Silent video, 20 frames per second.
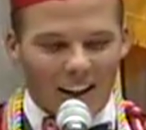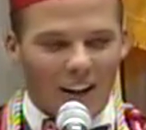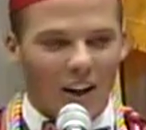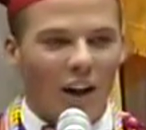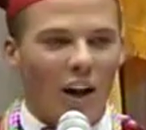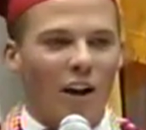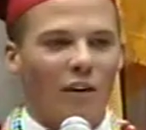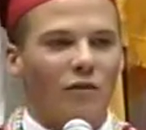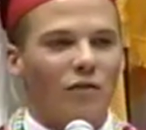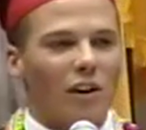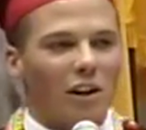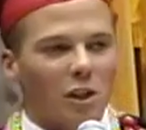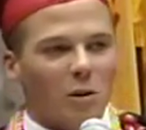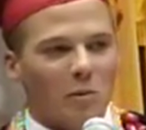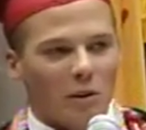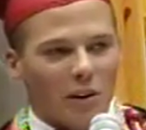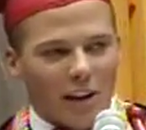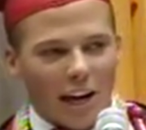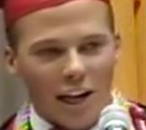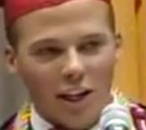And for us
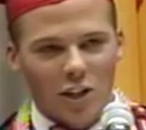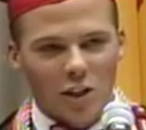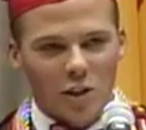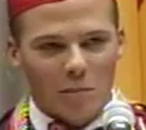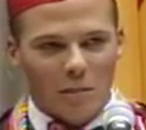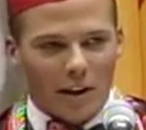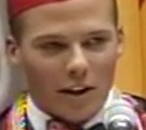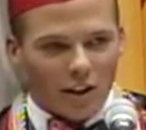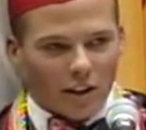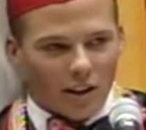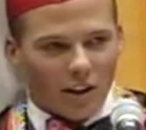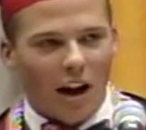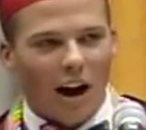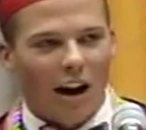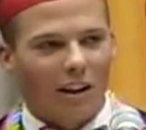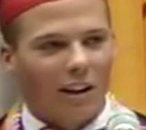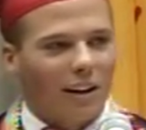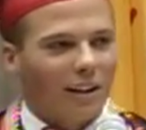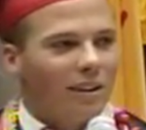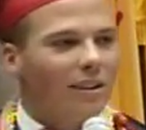communications major,
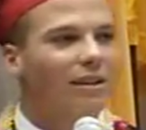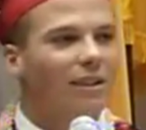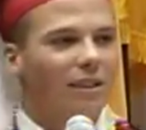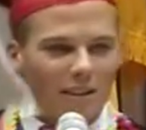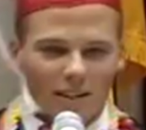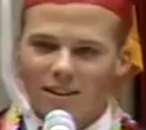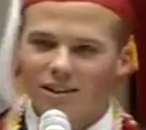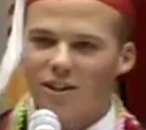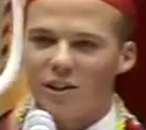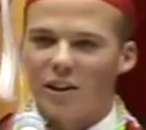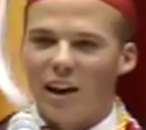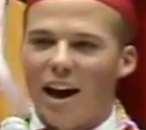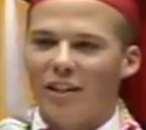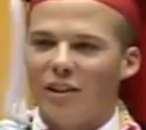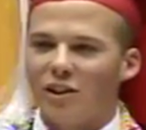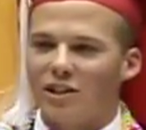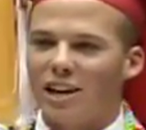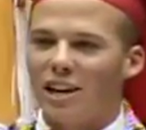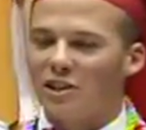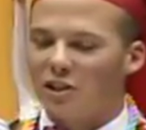holla. So yeah,
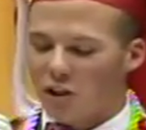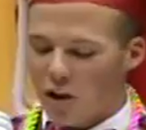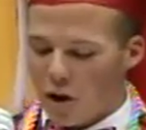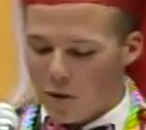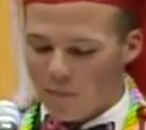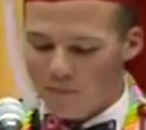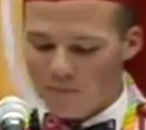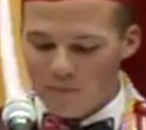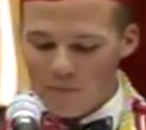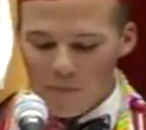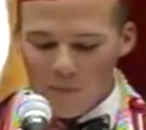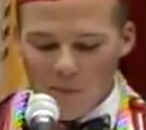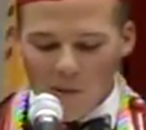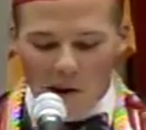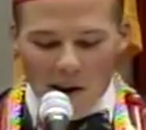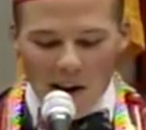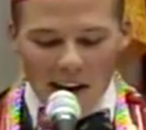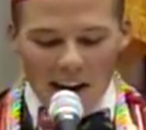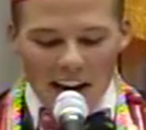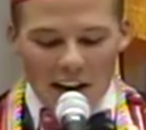there's us too.
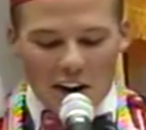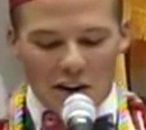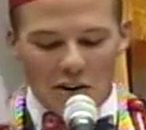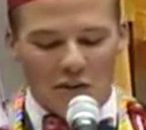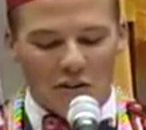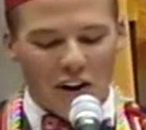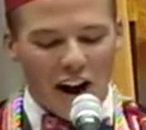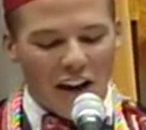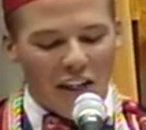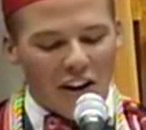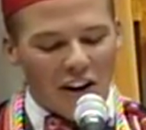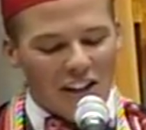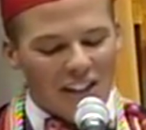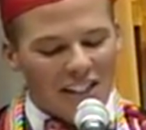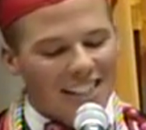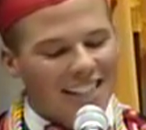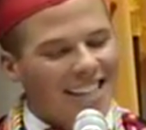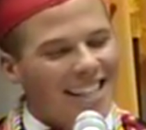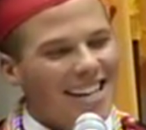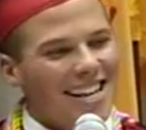For
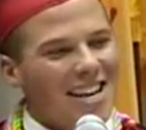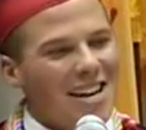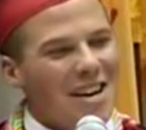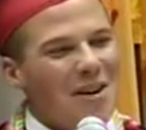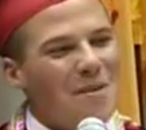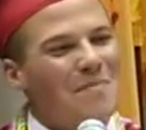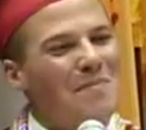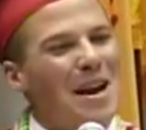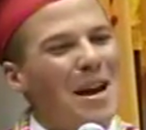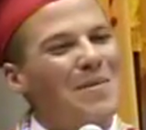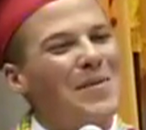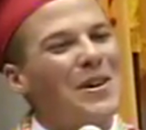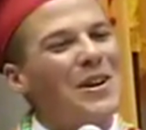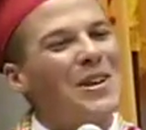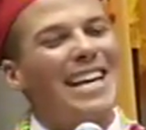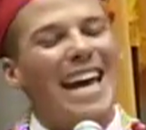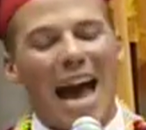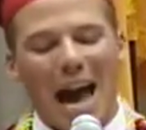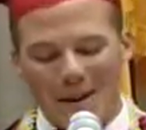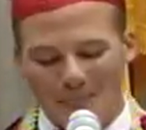others, maybe your
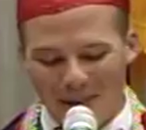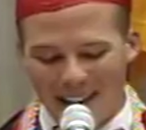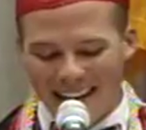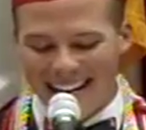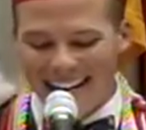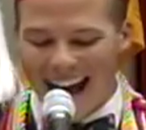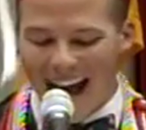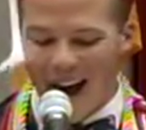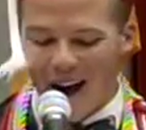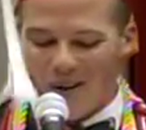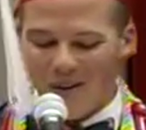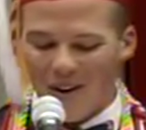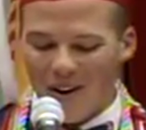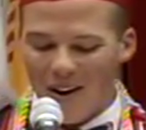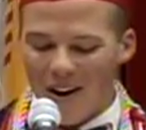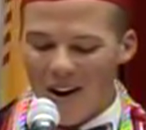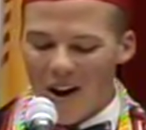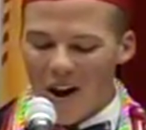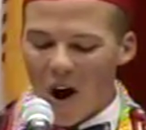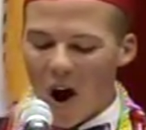cap and gown
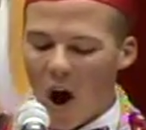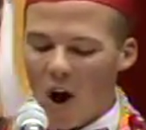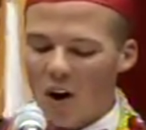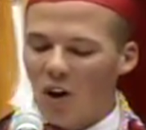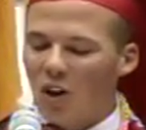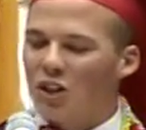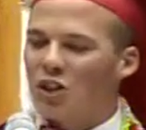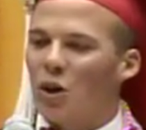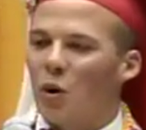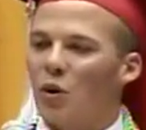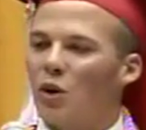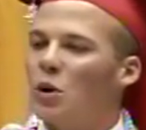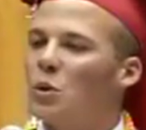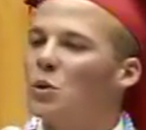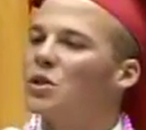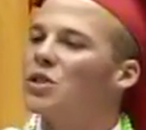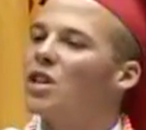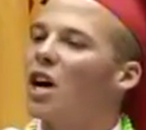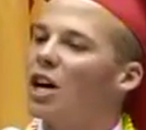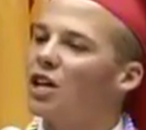honors someone
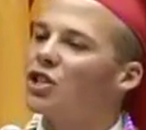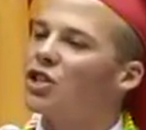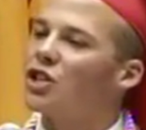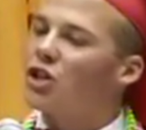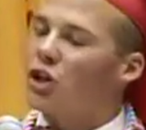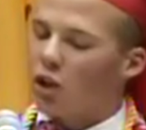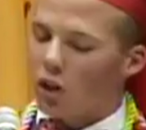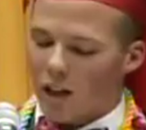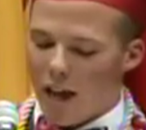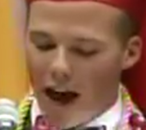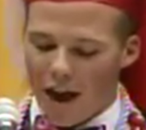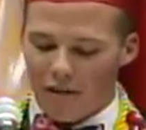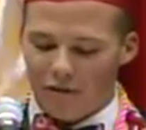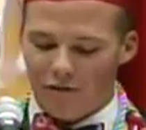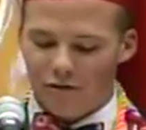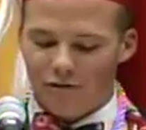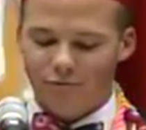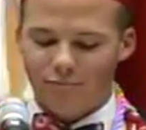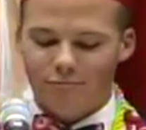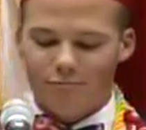who's touched your
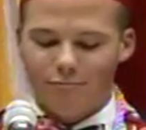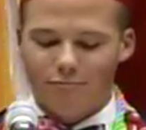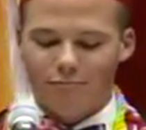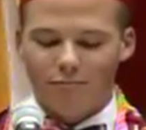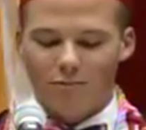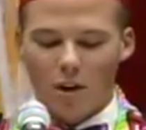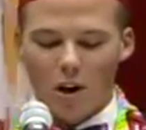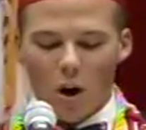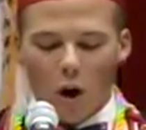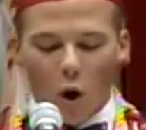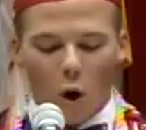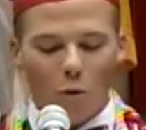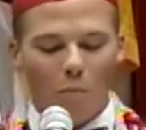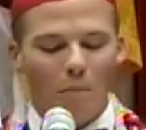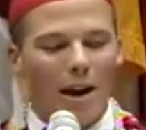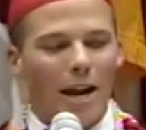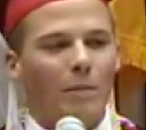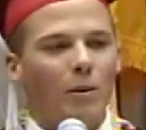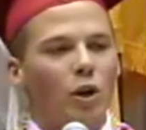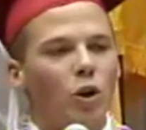life. Or
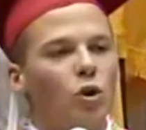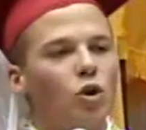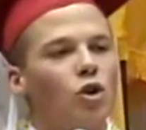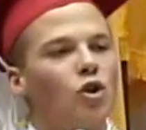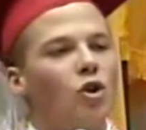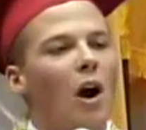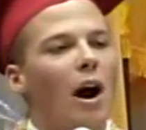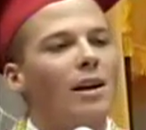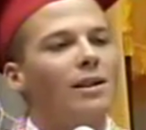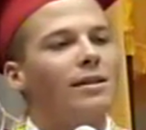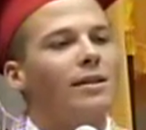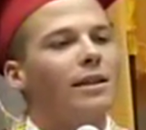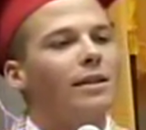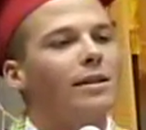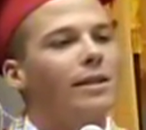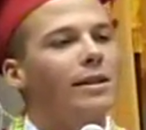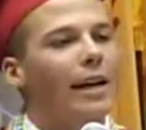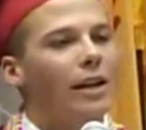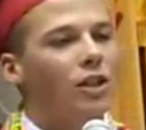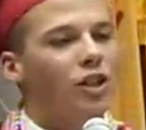maybe you cross this
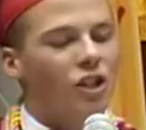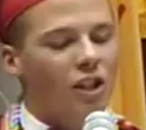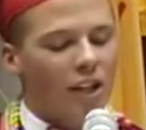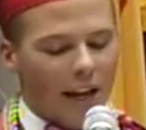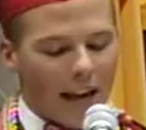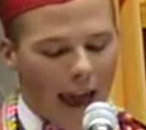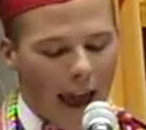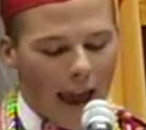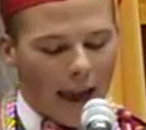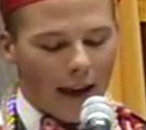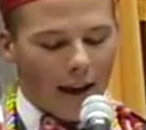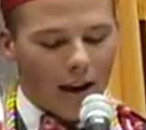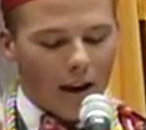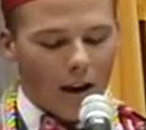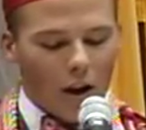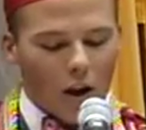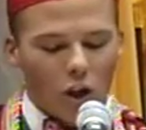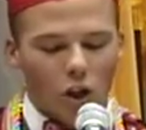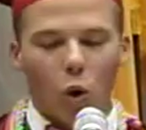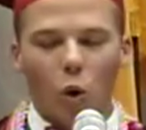stage today
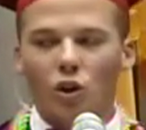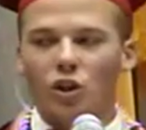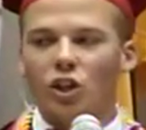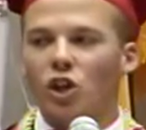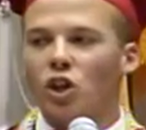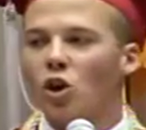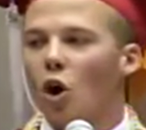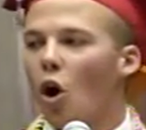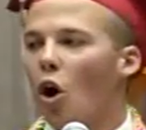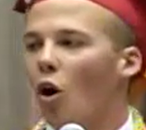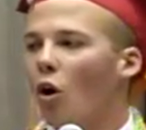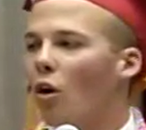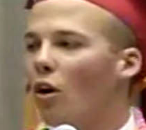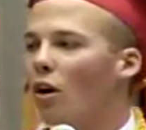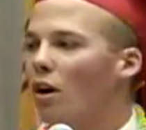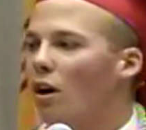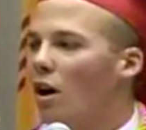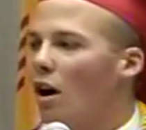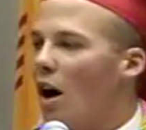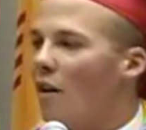towards the goal
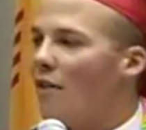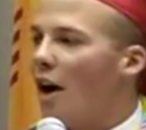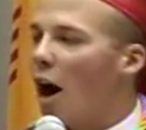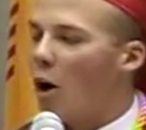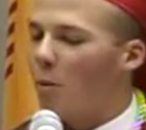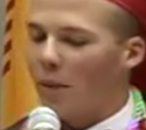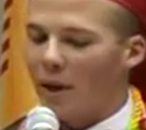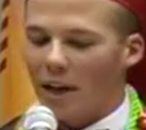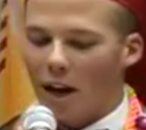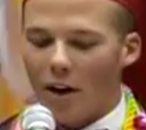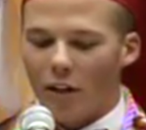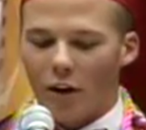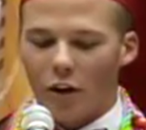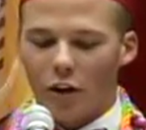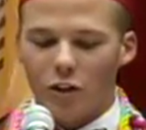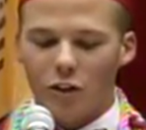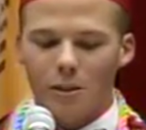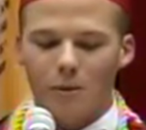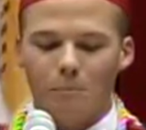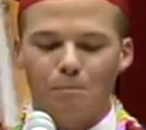of helping
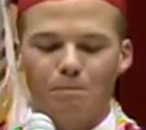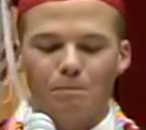others.